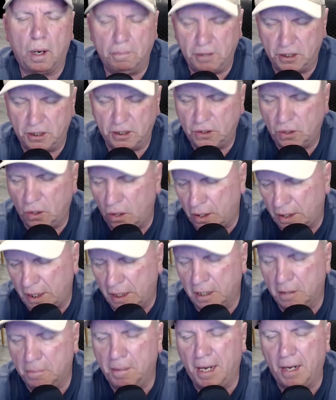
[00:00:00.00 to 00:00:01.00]
I'm just
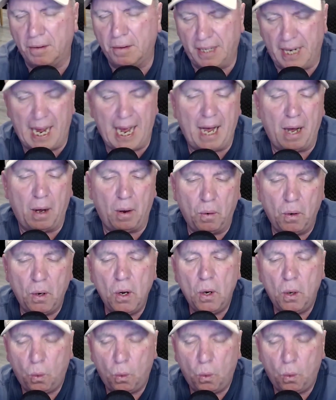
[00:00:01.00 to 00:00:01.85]
talking about now